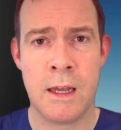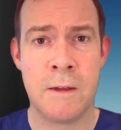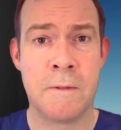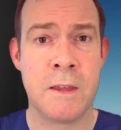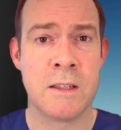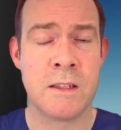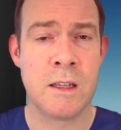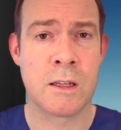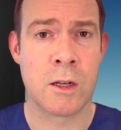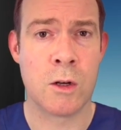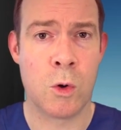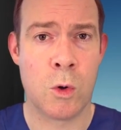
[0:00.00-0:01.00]
If there's
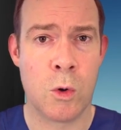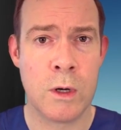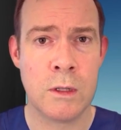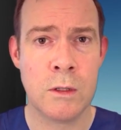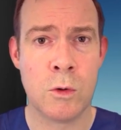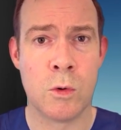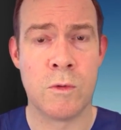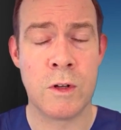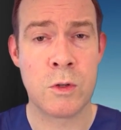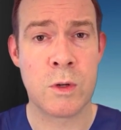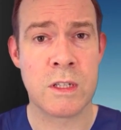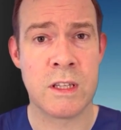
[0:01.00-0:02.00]
silicon oil or
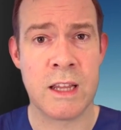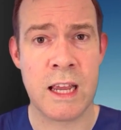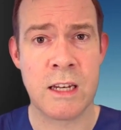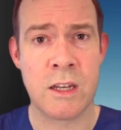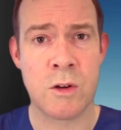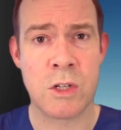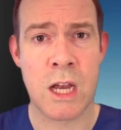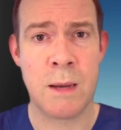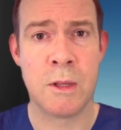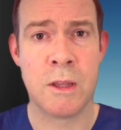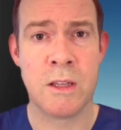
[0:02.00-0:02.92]
vitreous in the anterior chamber,